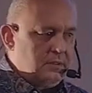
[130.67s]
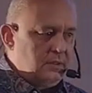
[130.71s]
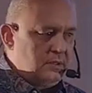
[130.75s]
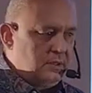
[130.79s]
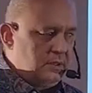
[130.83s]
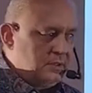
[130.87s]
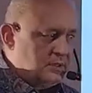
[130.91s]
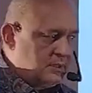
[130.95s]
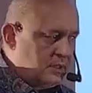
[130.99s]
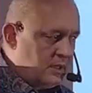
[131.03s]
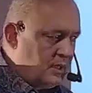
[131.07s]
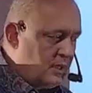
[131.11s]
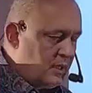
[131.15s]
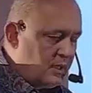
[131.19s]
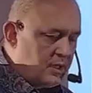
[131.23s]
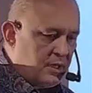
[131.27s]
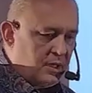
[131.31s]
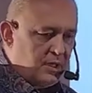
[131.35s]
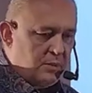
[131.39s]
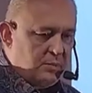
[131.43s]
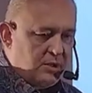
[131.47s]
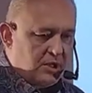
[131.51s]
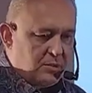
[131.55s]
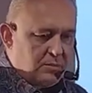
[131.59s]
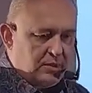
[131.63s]
It's an
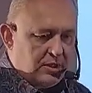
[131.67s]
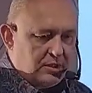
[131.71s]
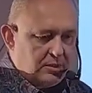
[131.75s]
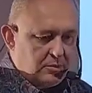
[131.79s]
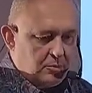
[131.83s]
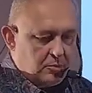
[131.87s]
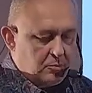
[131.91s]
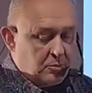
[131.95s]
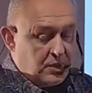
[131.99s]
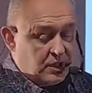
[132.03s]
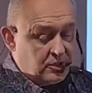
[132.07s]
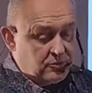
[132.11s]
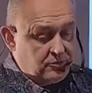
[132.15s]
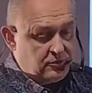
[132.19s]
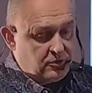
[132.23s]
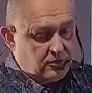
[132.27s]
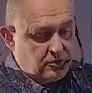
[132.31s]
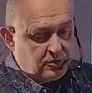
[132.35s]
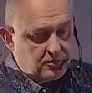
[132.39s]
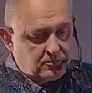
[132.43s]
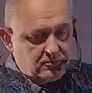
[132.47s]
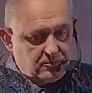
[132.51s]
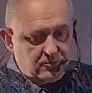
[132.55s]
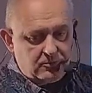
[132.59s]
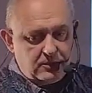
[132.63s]
academic
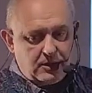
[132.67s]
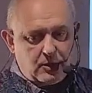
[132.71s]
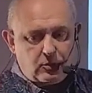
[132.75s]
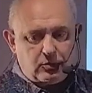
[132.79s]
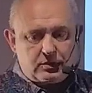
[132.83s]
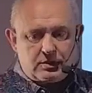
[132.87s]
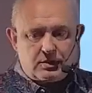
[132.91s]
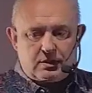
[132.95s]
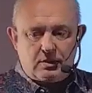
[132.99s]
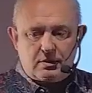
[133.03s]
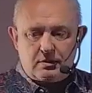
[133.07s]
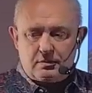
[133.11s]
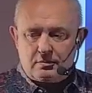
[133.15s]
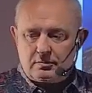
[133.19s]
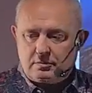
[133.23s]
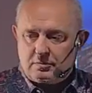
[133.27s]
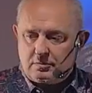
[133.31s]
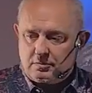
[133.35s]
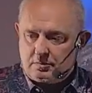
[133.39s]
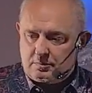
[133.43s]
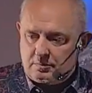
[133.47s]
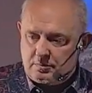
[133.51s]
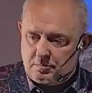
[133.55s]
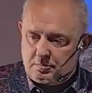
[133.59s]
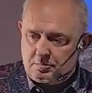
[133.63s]
platform, neutral,
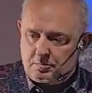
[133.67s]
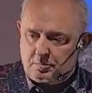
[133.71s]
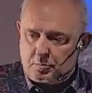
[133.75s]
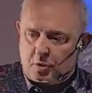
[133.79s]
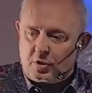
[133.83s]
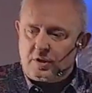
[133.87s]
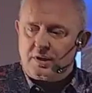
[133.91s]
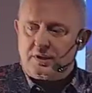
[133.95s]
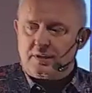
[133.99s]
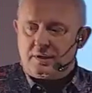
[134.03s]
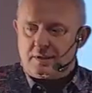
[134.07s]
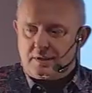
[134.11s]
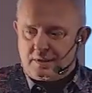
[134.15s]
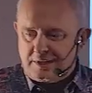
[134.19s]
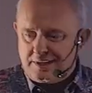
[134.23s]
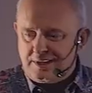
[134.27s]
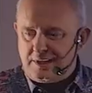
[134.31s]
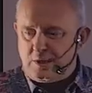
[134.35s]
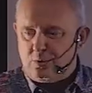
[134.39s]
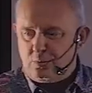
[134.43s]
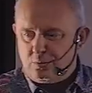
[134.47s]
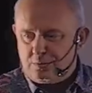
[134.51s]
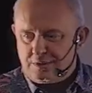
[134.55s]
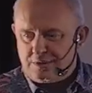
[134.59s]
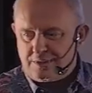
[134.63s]
politically
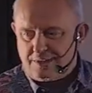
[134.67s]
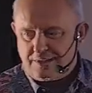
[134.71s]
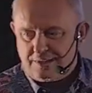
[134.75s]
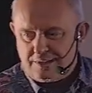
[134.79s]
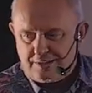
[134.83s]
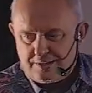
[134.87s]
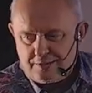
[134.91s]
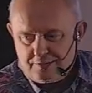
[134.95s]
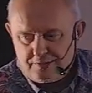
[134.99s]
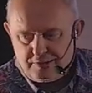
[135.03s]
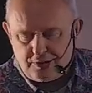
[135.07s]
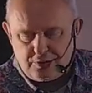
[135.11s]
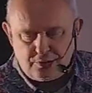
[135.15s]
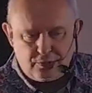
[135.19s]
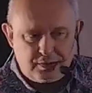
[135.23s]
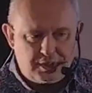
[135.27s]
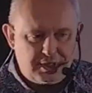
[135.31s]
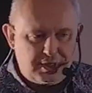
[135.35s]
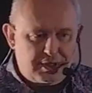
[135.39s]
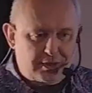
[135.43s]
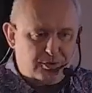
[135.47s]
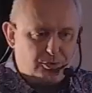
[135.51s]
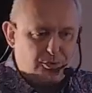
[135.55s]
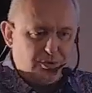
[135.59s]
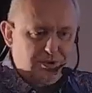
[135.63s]
neutral, we don't
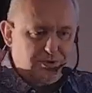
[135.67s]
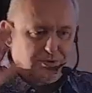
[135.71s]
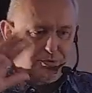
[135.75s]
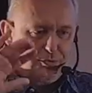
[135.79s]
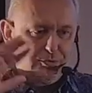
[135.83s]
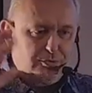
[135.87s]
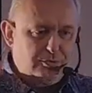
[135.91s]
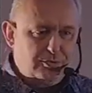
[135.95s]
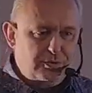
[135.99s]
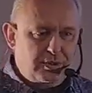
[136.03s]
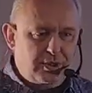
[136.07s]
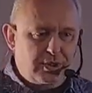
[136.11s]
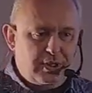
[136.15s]
care who is who.